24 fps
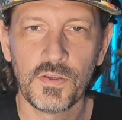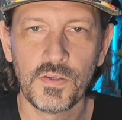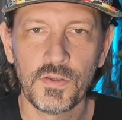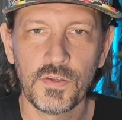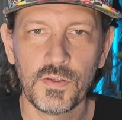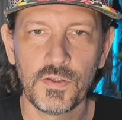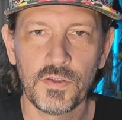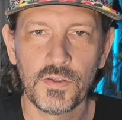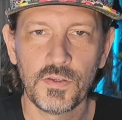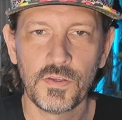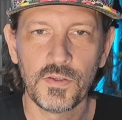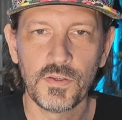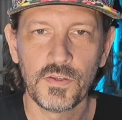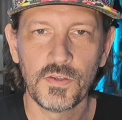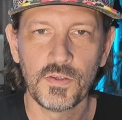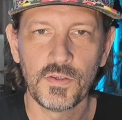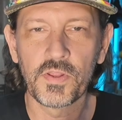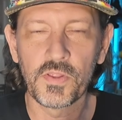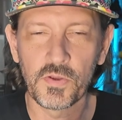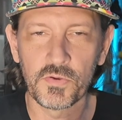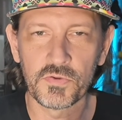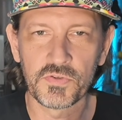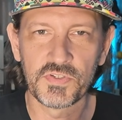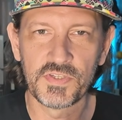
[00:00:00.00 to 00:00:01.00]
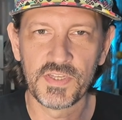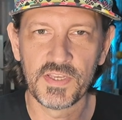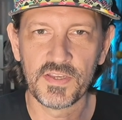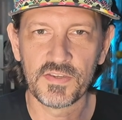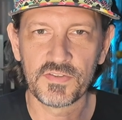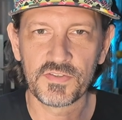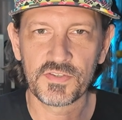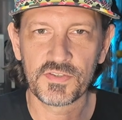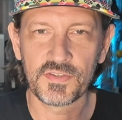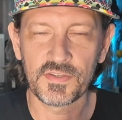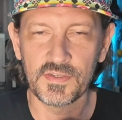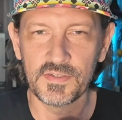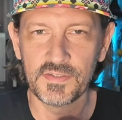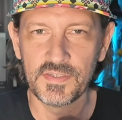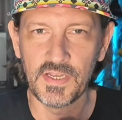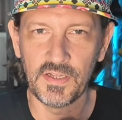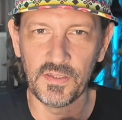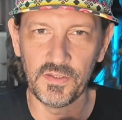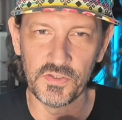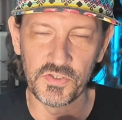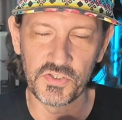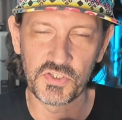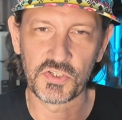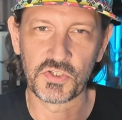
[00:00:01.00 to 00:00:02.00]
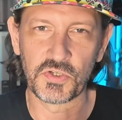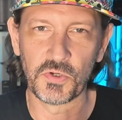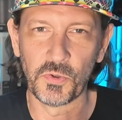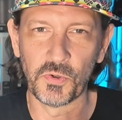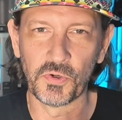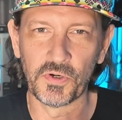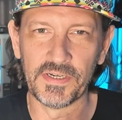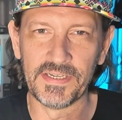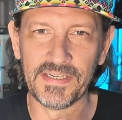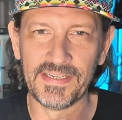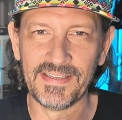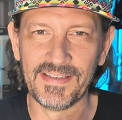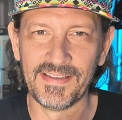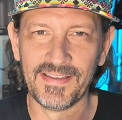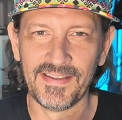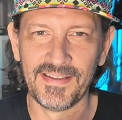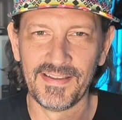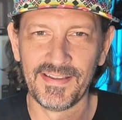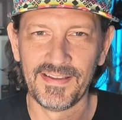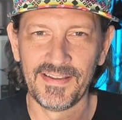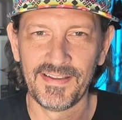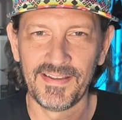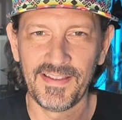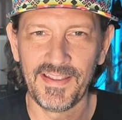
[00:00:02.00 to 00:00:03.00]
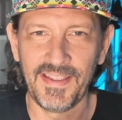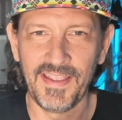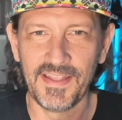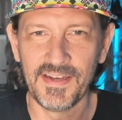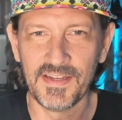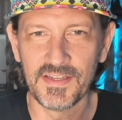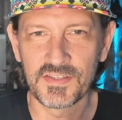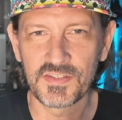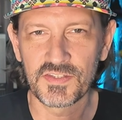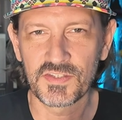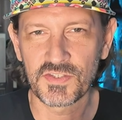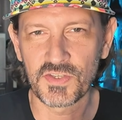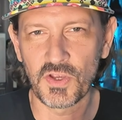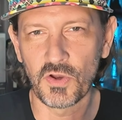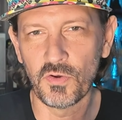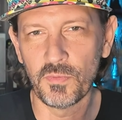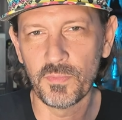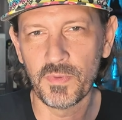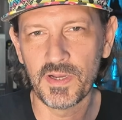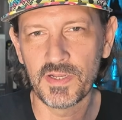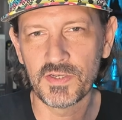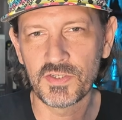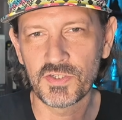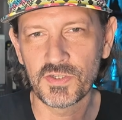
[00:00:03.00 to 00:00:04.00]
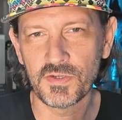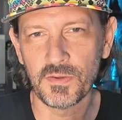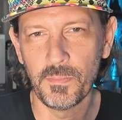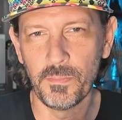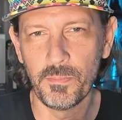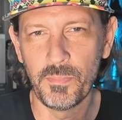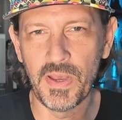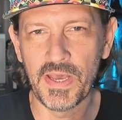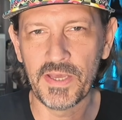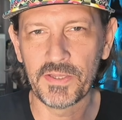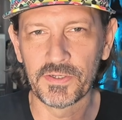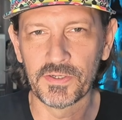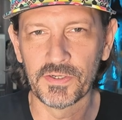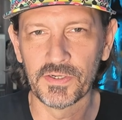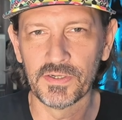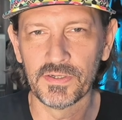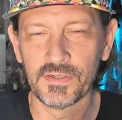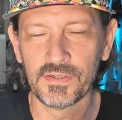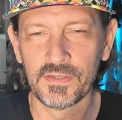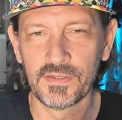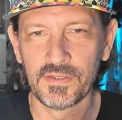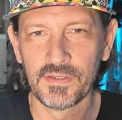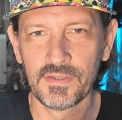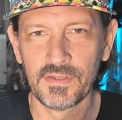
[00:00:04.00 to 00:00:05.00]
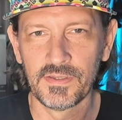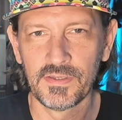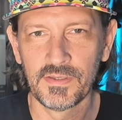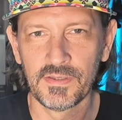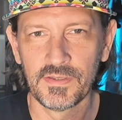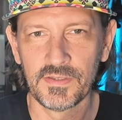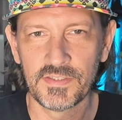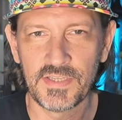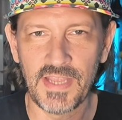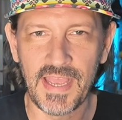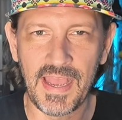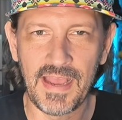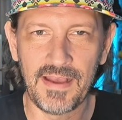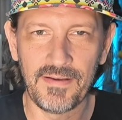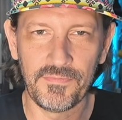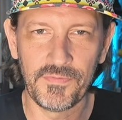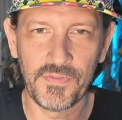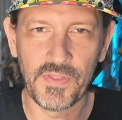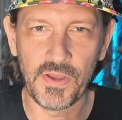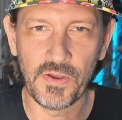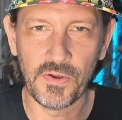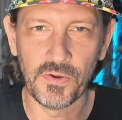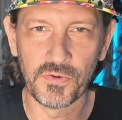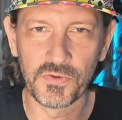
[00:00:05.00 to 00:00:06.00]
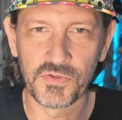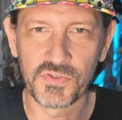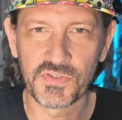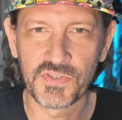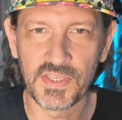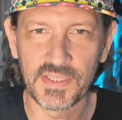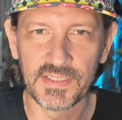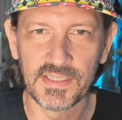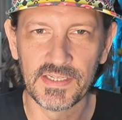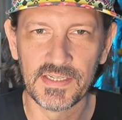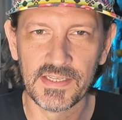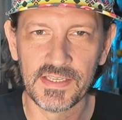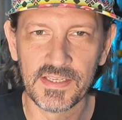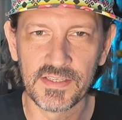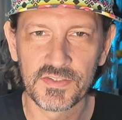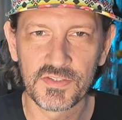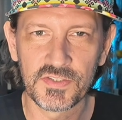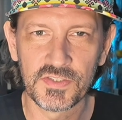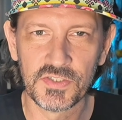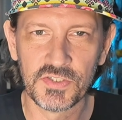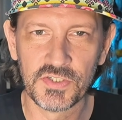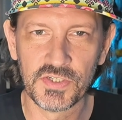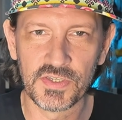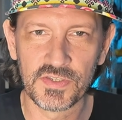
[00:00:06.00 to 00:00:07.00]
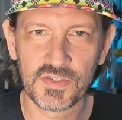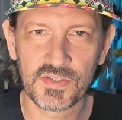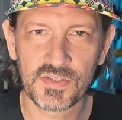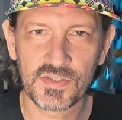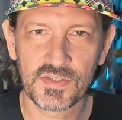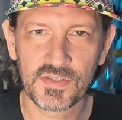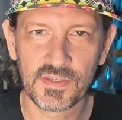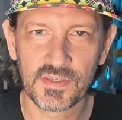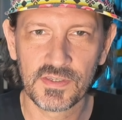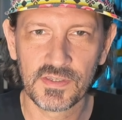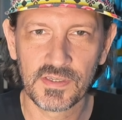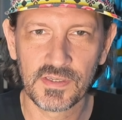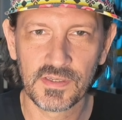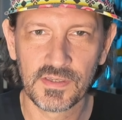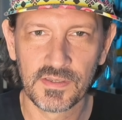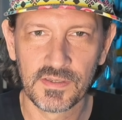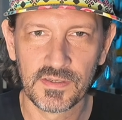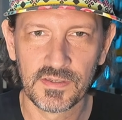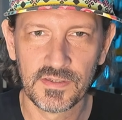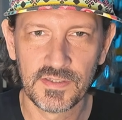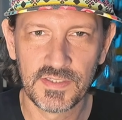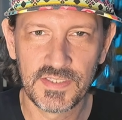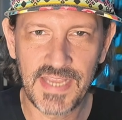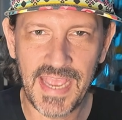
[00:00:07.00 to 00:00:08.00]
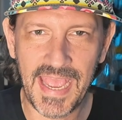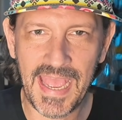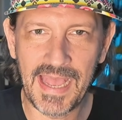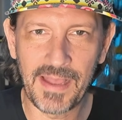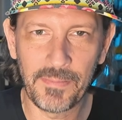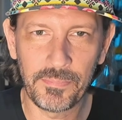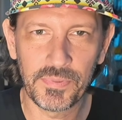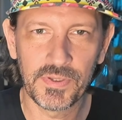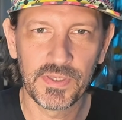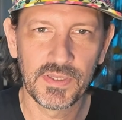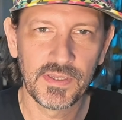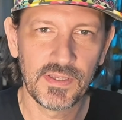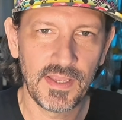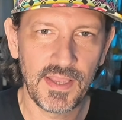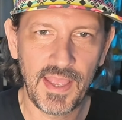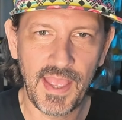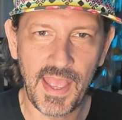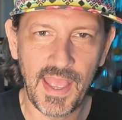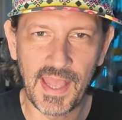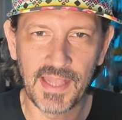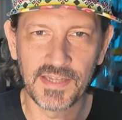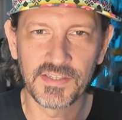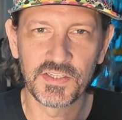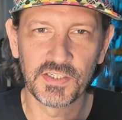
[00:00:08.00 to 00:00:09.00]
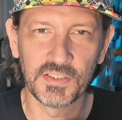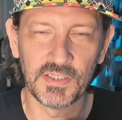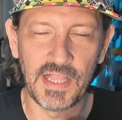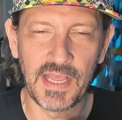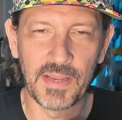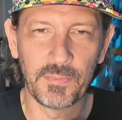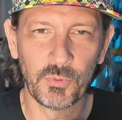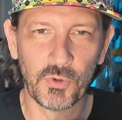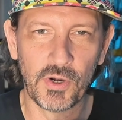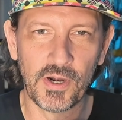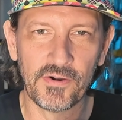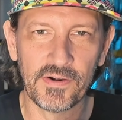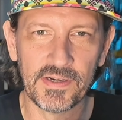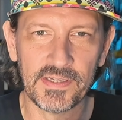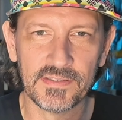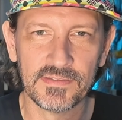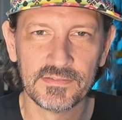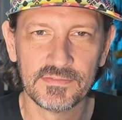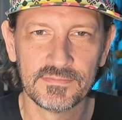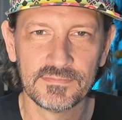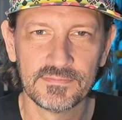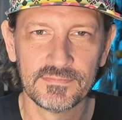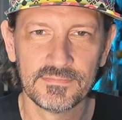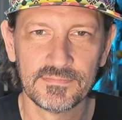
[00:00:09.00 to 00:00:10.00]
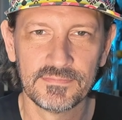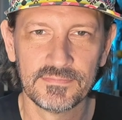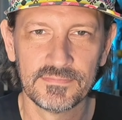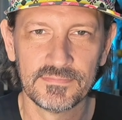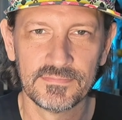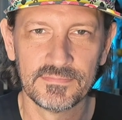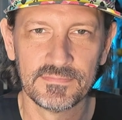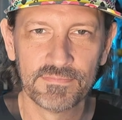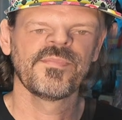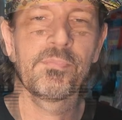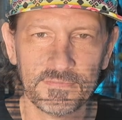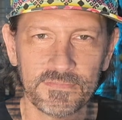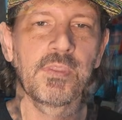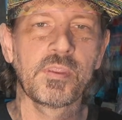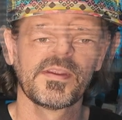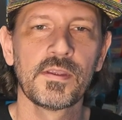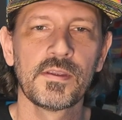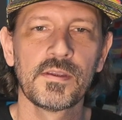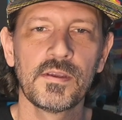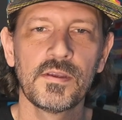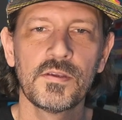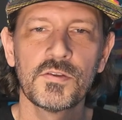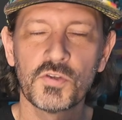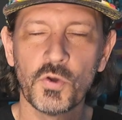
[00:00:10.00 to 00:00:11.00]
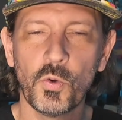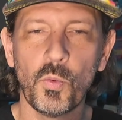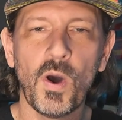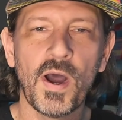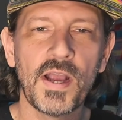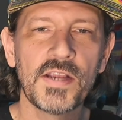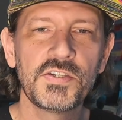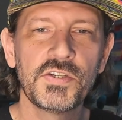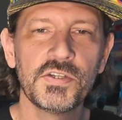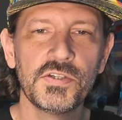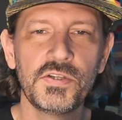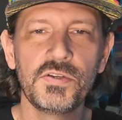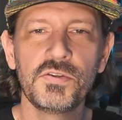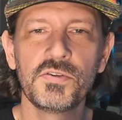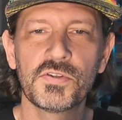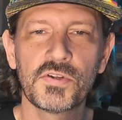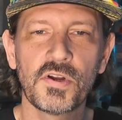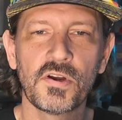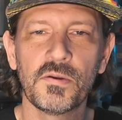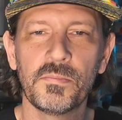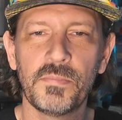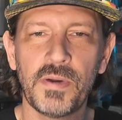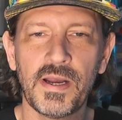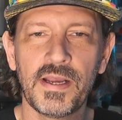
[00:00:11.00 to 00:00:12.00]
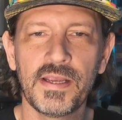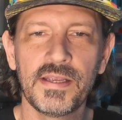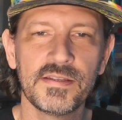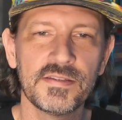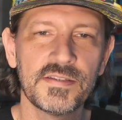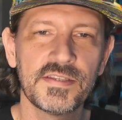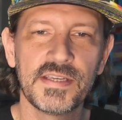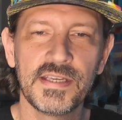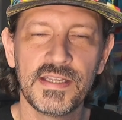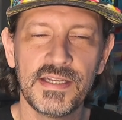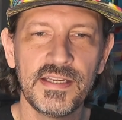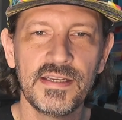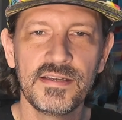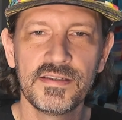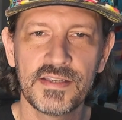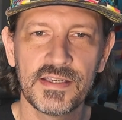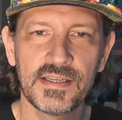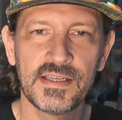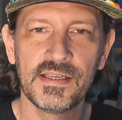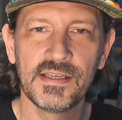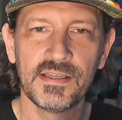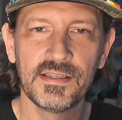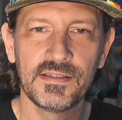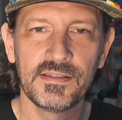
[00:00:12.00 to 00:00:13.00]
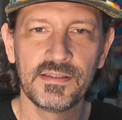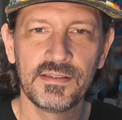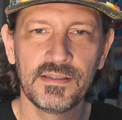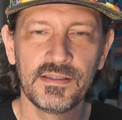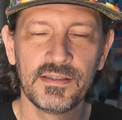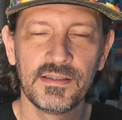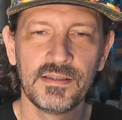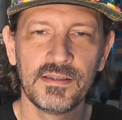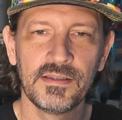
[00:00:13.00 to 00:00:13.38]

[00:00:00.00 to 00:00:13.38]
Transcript: You see, every one of those discs tell a story, and it's so much better to have those than it is to just tap add to library. So why should you start buying CDs again?